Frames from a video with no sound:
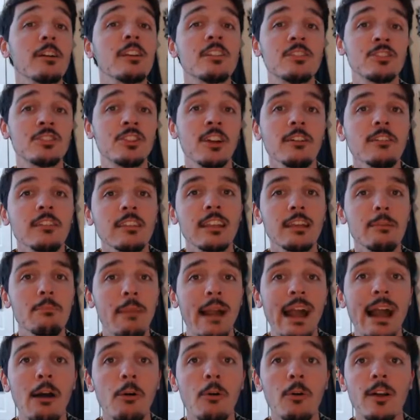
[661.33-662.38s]
is certainly
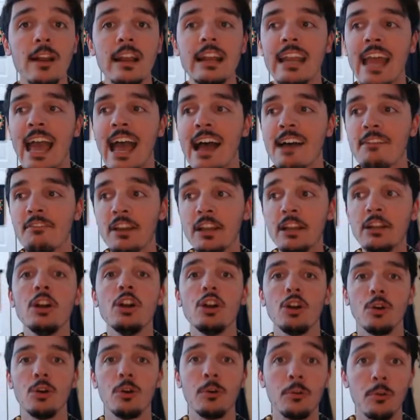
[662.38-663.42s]
power in having
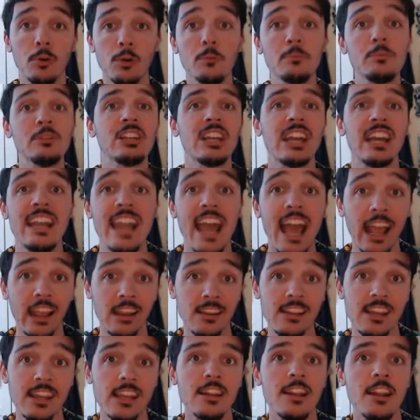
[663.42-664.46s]
groups
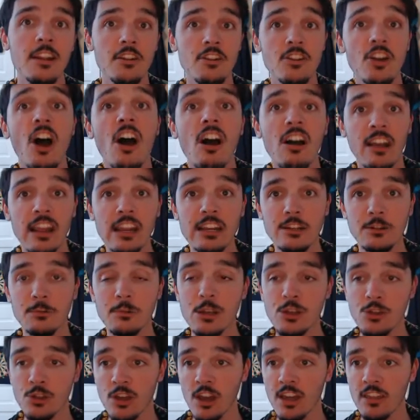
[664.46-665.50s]
connected and talking to
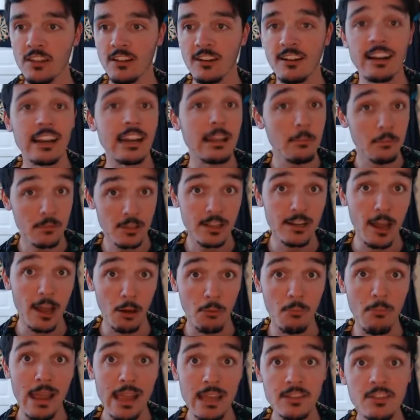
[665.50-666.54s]
each other, and it,
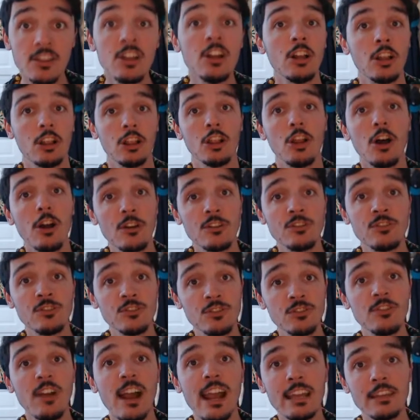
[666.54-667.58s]
makes larger
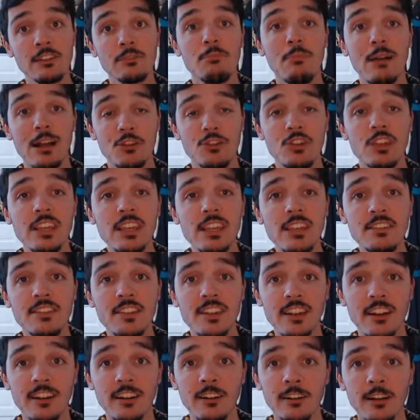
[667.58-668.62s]
strikes much
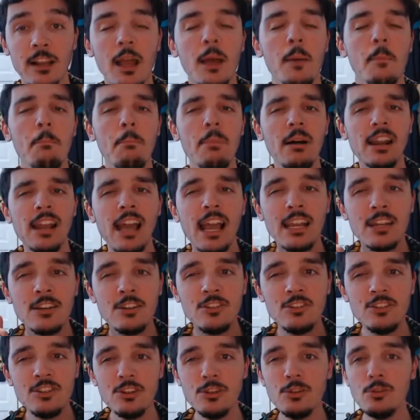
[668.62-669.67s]
easier, but I
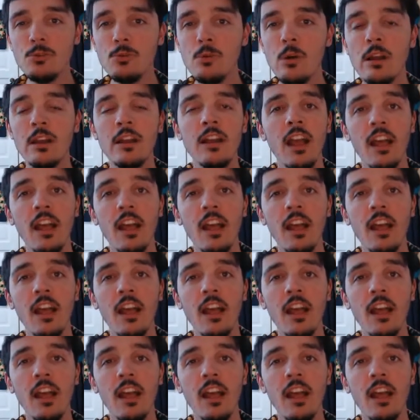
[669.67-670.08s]
do